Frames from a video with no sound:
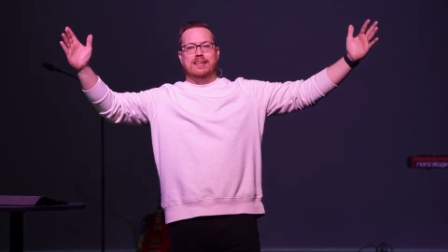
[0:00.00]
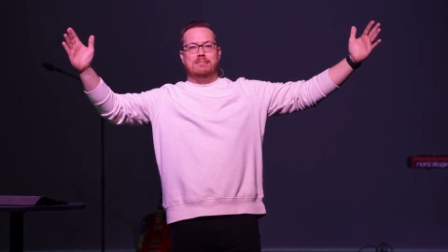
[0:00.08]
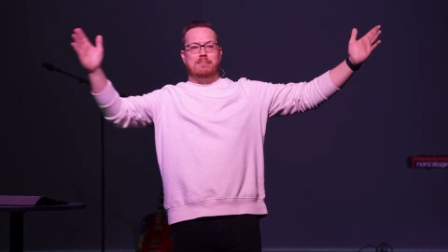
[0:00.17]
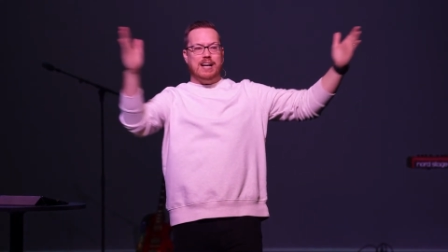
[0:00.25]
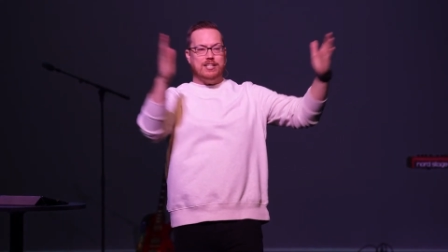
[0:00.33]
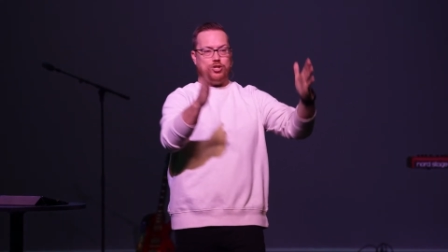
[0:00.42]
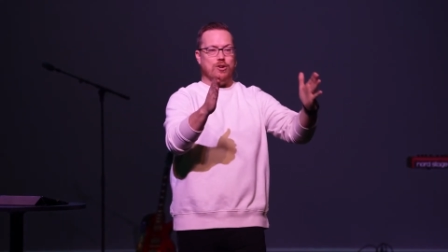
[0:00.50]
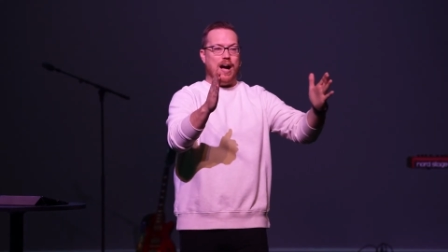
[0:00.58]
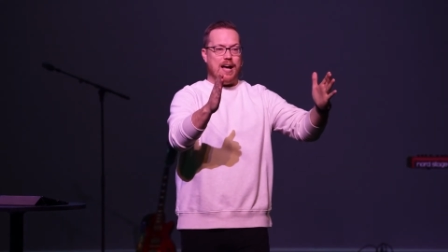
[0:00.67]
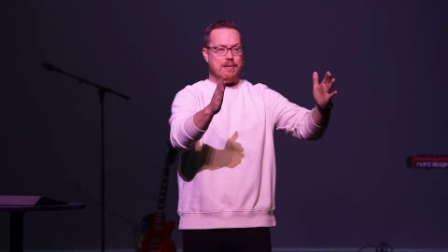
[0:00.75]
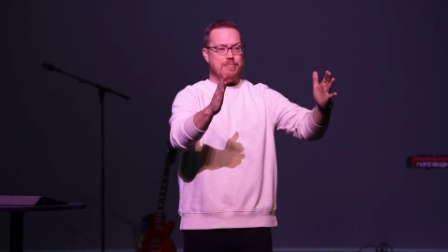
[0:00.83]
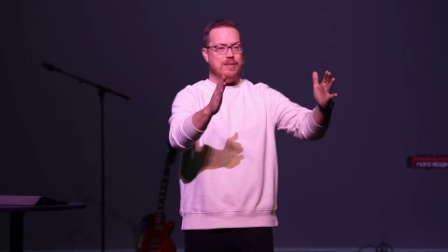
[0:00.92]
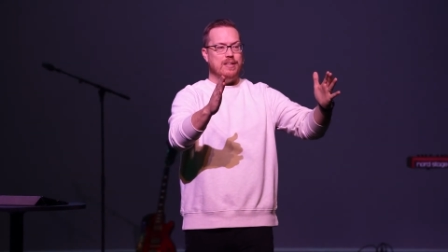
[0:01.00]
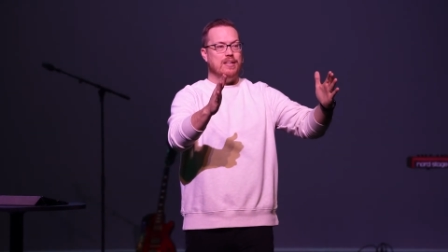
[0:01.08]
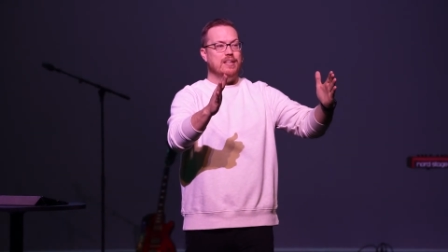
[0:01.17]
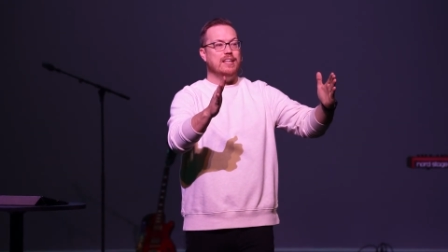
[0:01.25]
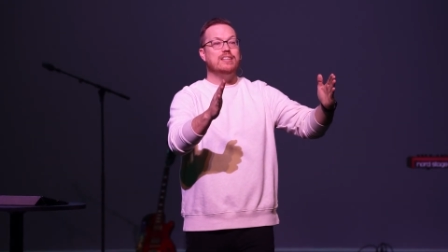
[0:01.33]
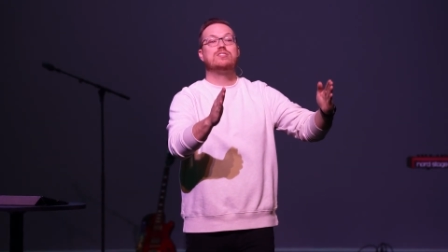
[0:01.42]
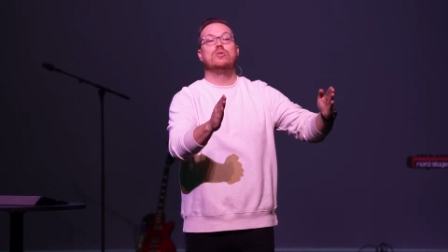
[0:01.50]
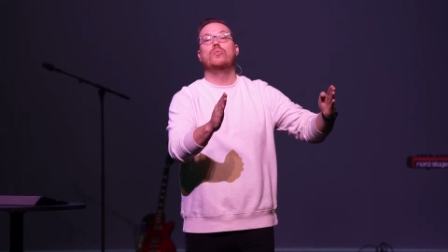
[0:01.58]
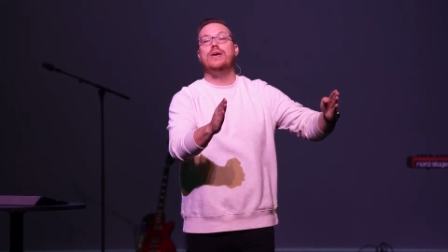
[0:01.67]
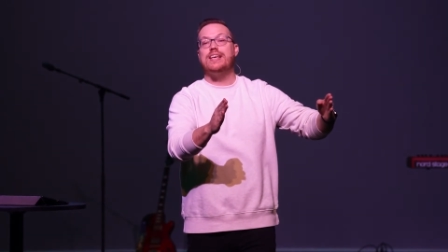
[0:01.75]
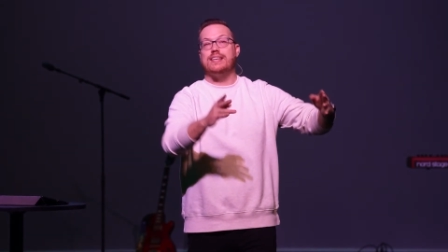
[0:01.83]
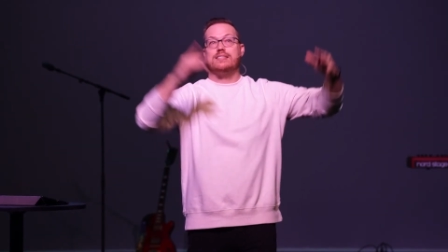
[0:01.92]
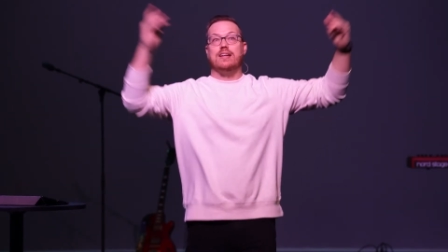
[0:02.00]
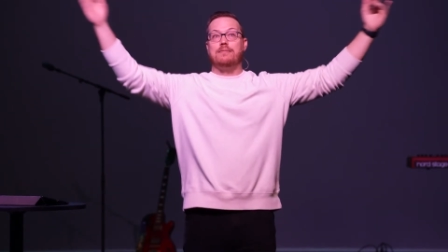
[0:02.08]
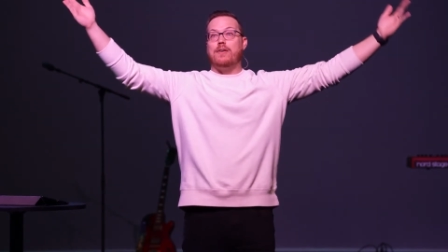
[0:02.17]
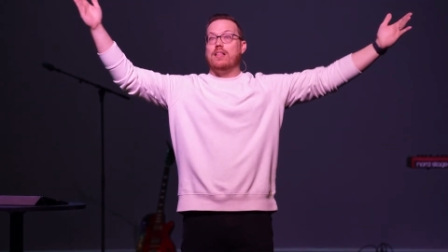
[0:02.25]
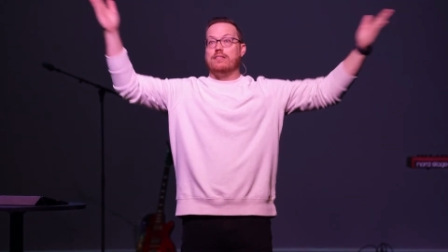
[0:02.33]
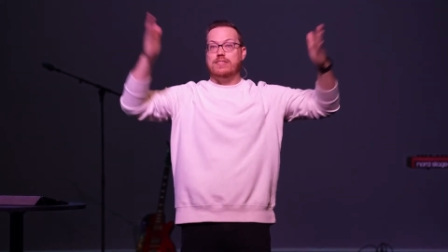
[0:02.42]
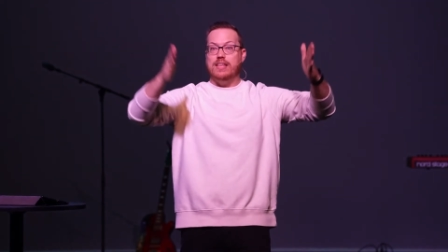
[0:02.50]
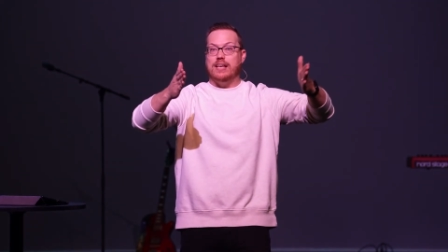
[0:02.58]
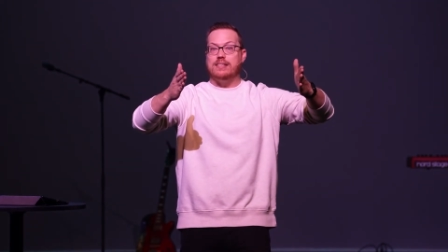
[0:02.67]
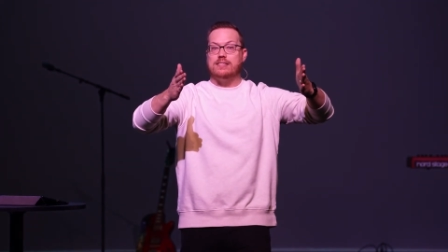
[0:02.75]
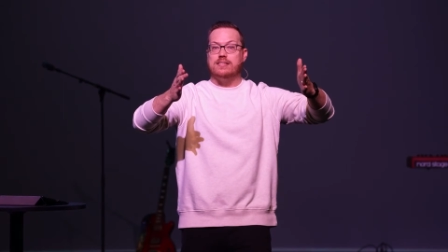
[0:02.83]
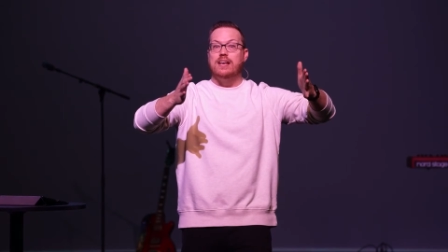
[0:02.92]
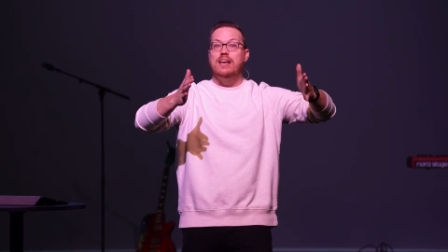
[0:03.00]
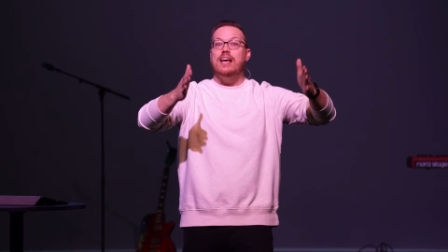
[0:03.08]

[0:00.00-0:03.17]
my tribe is the weakest of all of this.